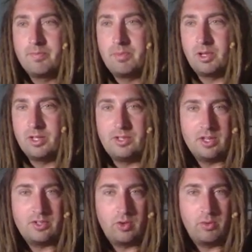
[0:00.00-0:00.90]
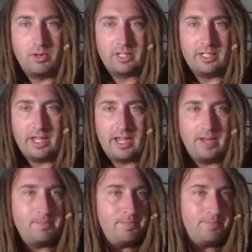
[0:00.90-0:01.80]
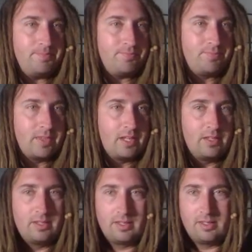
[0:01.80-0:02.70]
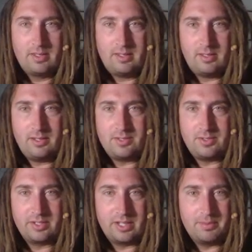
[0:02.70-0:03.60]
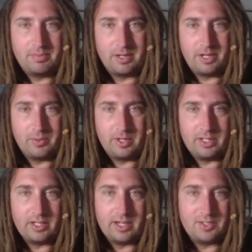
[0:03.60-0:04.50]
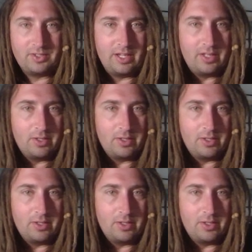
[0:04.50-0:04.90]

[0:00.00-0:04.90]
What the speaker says: But yeah, total market cap, it's looking pretty weak, honestly.